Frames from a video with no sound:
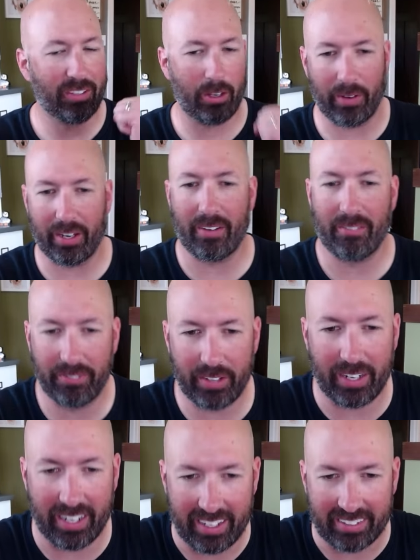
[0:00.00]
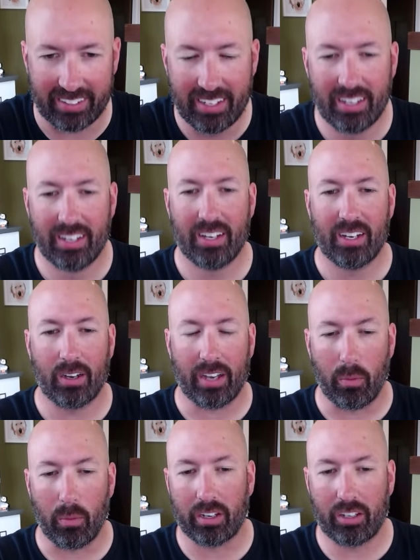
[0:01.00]
There we go. Very nice.
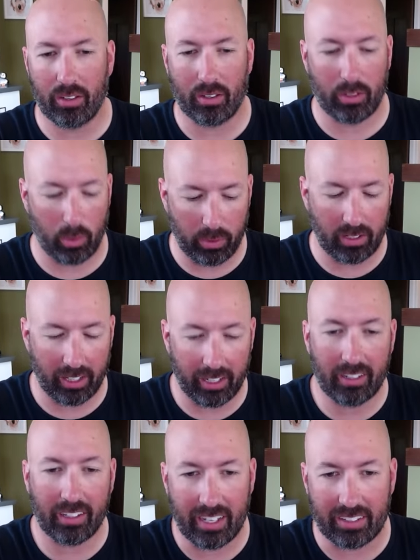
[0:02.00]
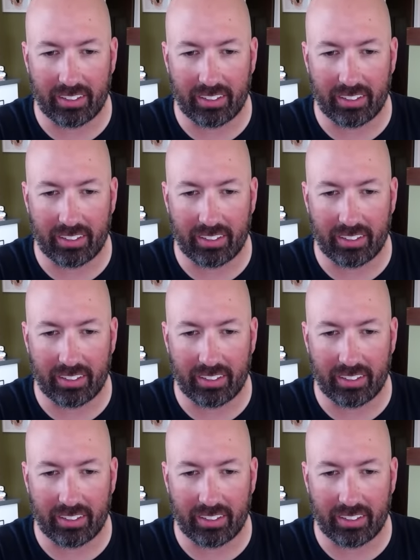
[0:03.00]
Okay, well, Q, clearly